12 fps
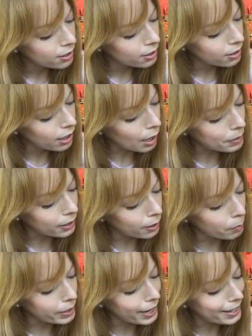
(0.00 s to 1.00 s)
Happy little
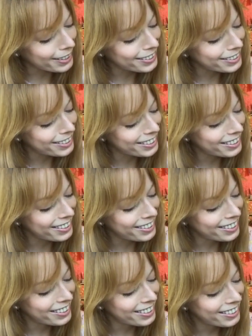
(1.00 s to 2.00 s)
banana.
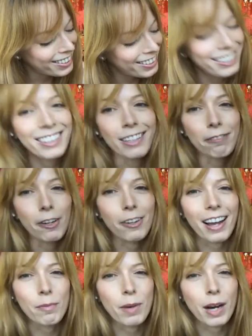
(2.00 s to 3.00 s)
I felt
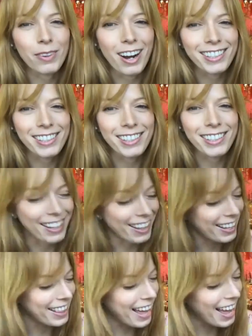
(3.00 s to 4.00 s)
kind of Bob Ross saying it
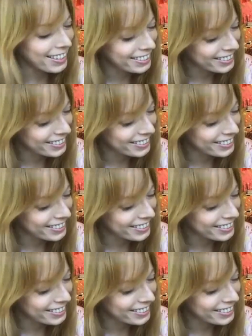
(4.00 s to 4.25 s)
like that.